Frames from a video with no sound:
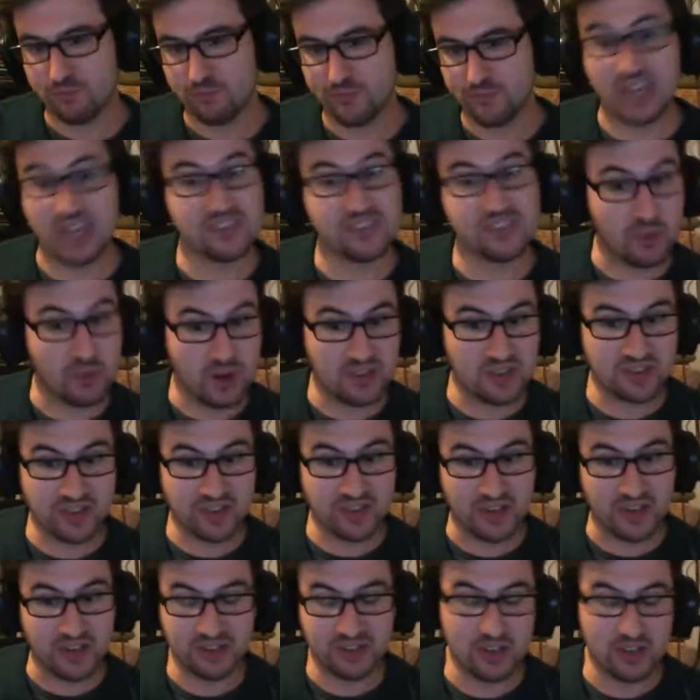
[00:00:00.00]
That's how I
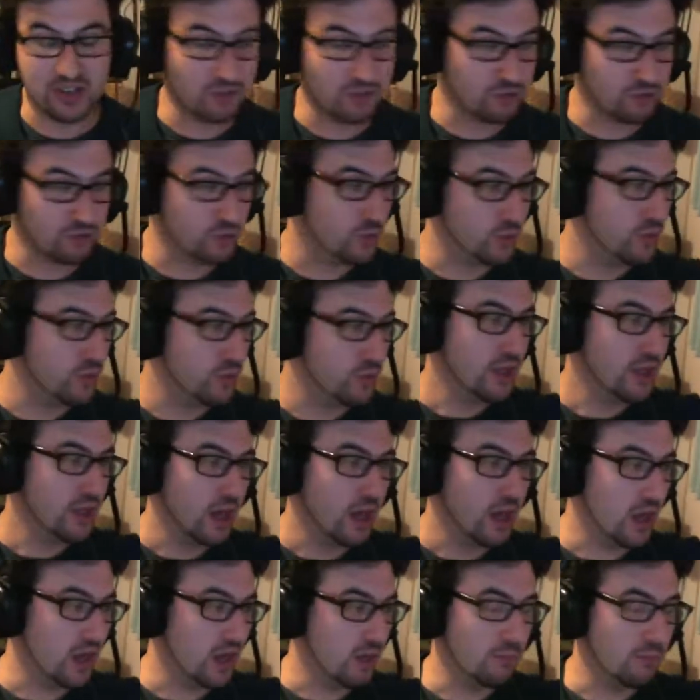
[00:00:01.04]
started, after all,
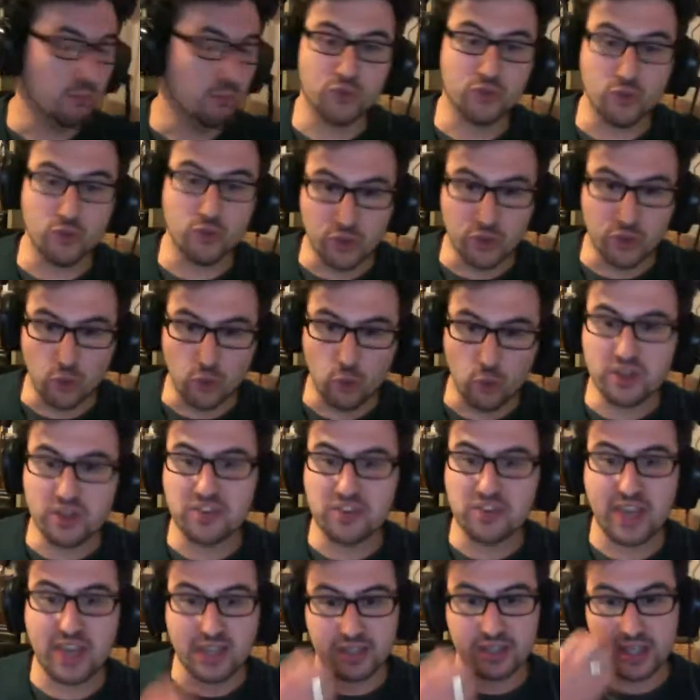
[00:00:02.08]
was using all these
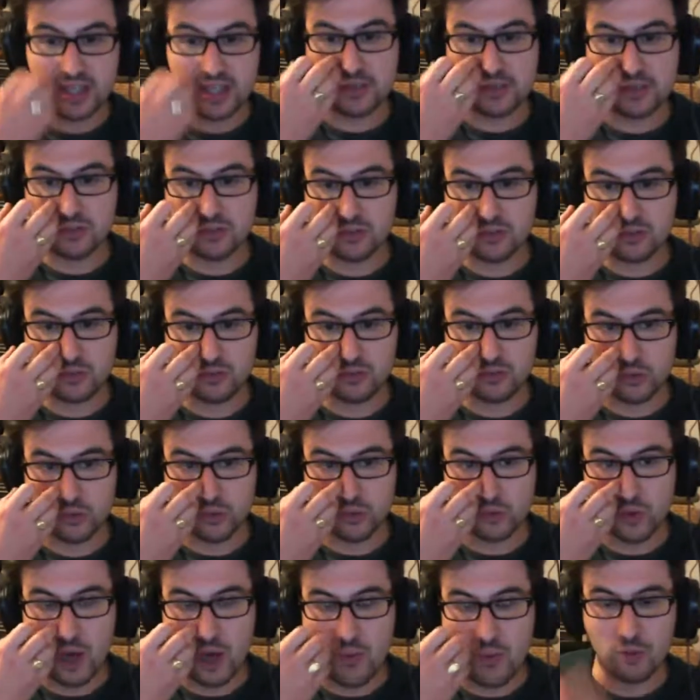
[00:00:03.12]
techniques to do I'm
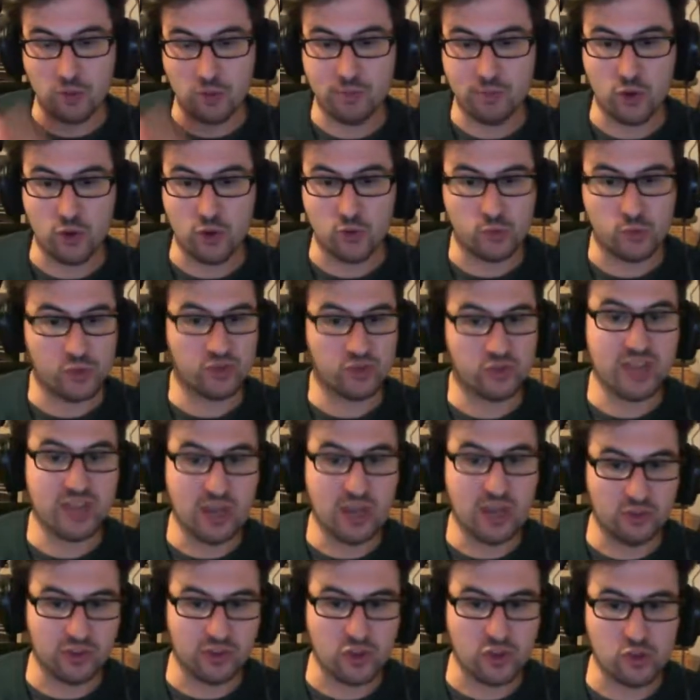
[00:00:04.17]
on a boat, which is now on the
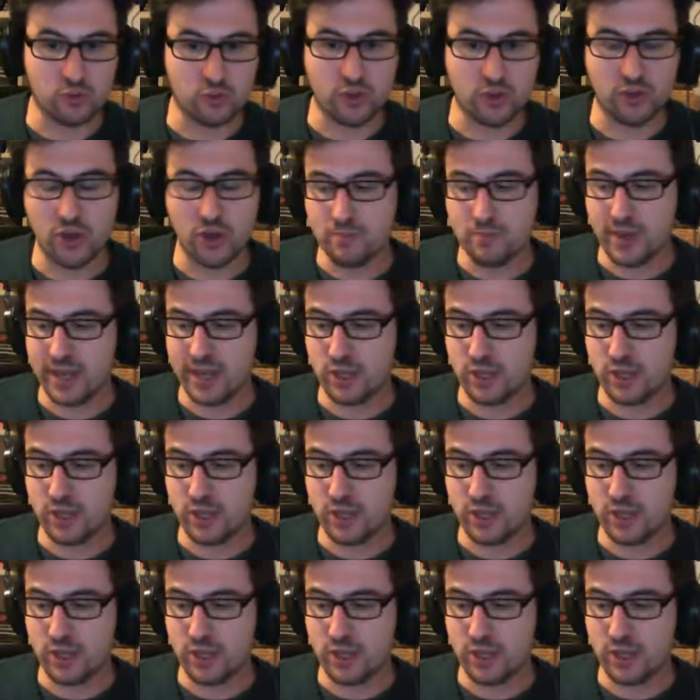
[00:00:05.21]
Dungeon World homepage.